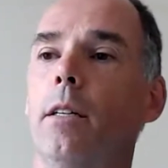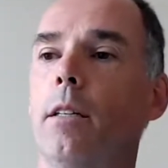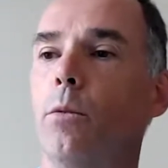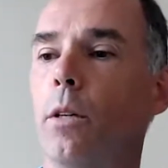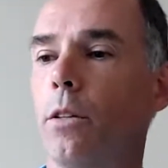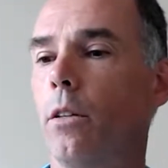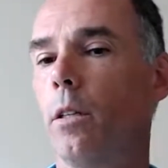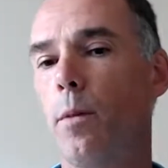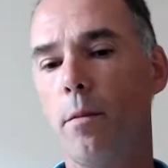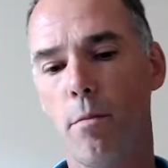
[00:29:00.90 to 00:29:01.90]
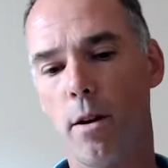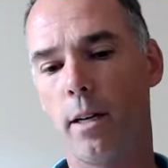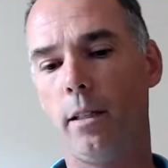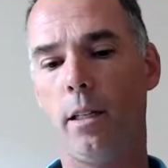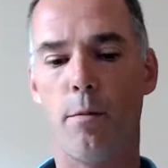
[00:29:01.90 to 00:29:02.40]
We thought about
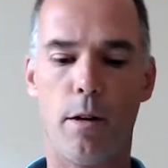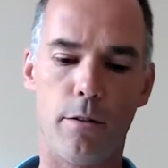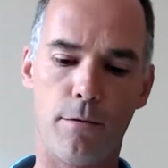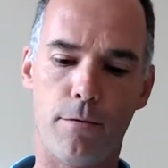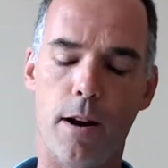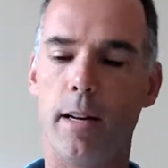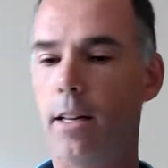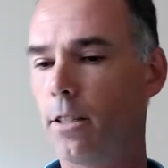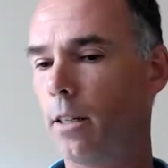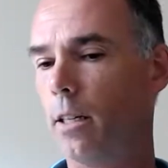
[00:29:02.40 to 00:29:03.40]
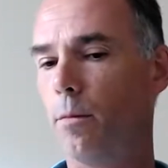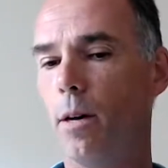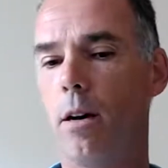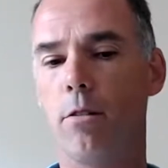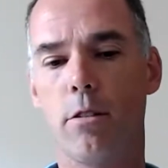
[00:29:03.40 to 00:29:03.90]
marketing, about financing,
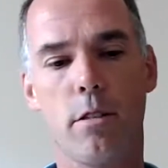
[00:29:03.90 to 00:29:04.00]
about